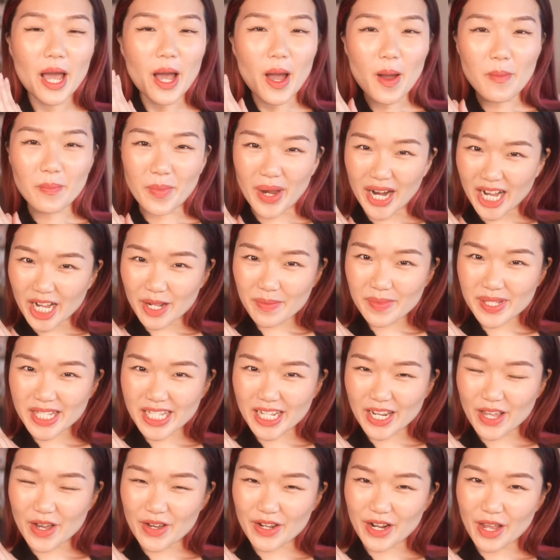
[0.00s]
My name is
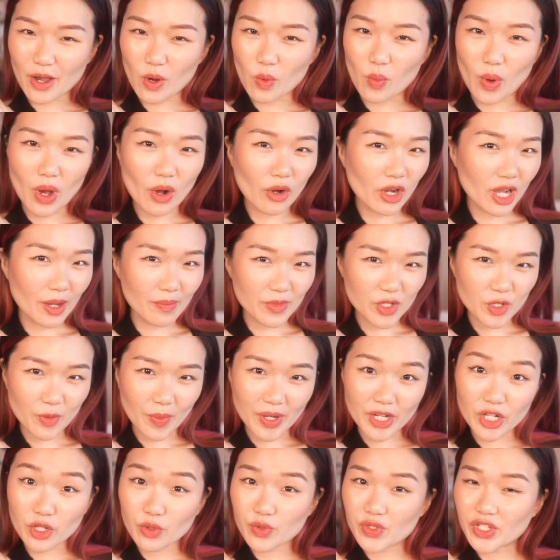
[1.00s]
Leona. Welcome to
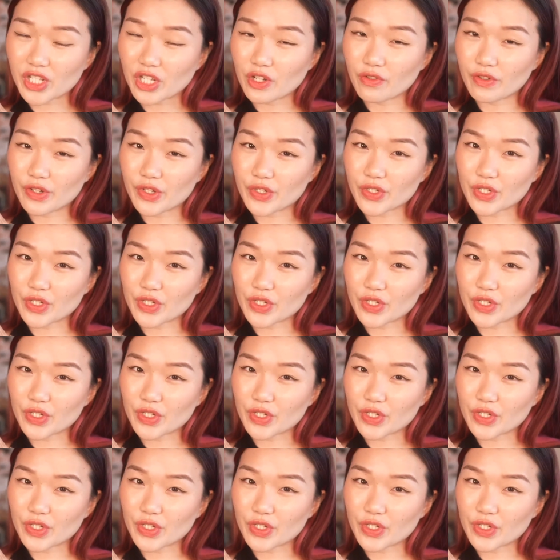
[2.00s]
my new series